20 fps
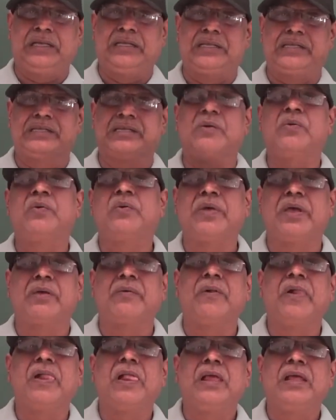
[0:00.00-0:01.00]
sound
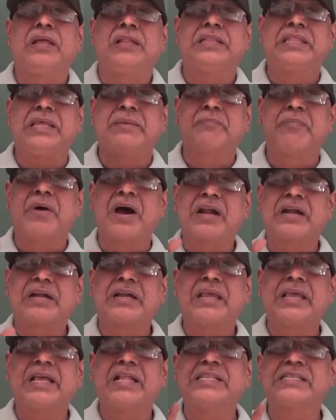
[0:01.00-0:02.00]
wave, the
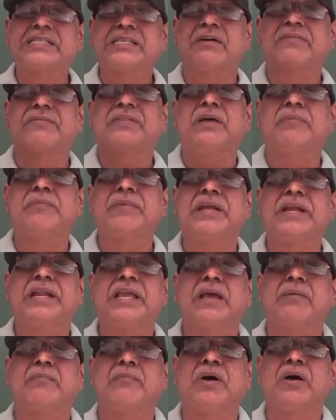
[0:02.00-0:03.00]
particles of the
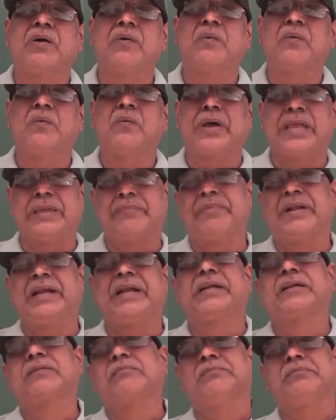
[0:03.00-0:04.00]
medium
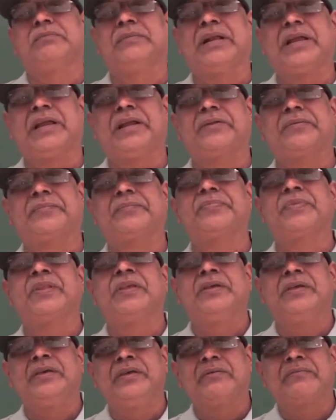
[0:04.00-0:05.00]
vibrate, right.
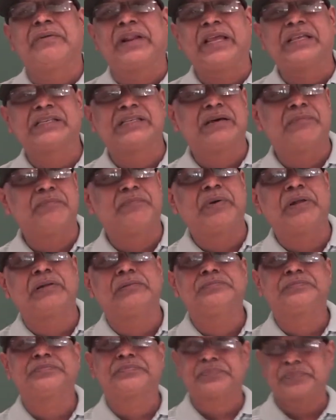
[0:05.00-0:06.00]
For
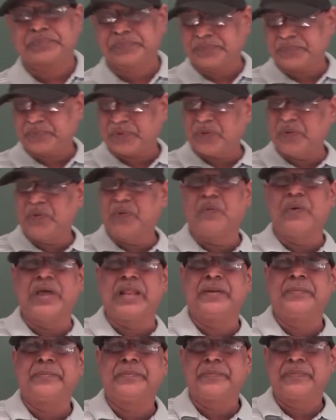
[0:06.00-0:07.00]
example,
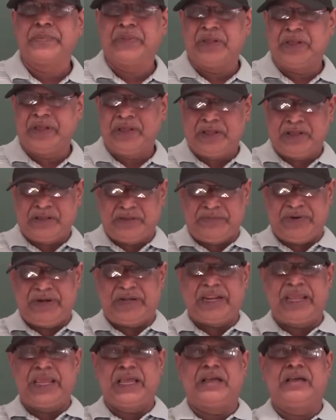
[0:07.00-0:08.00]
when
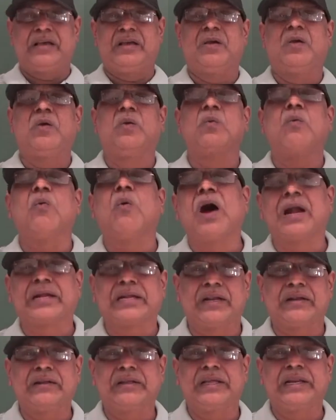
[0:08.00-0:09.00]
we take
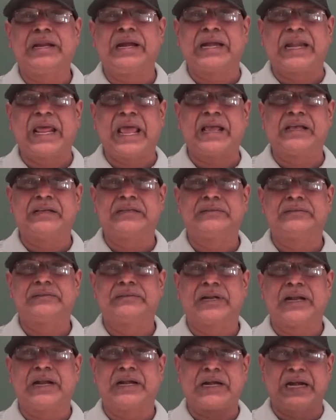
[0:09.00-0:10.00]
water in a
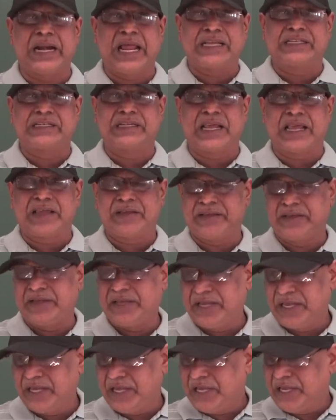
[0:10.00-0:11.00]
tank, right, glass tank,
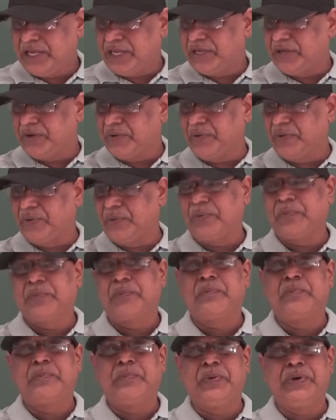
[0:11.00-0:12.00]
you
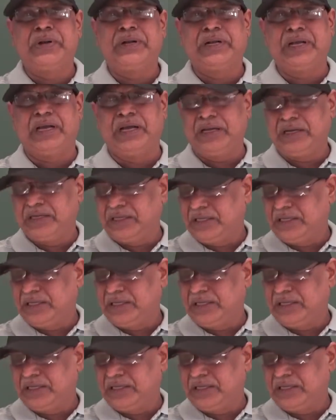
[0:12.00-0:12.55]
put the